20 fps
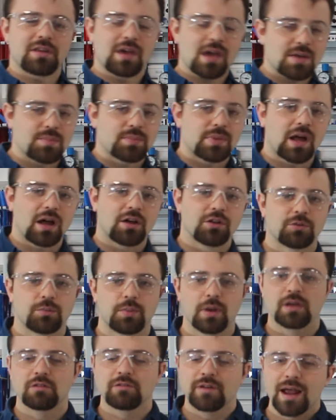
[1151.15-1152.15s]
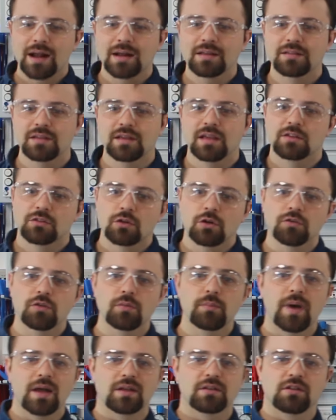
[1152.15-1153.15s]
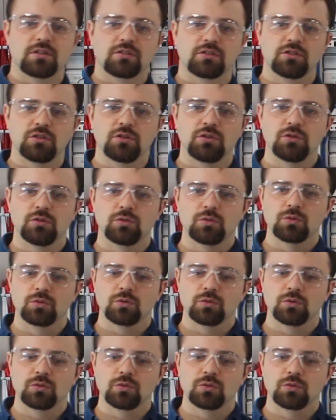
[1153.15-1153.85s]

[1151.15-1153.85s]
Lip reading: the A plus, but in reality it's often better to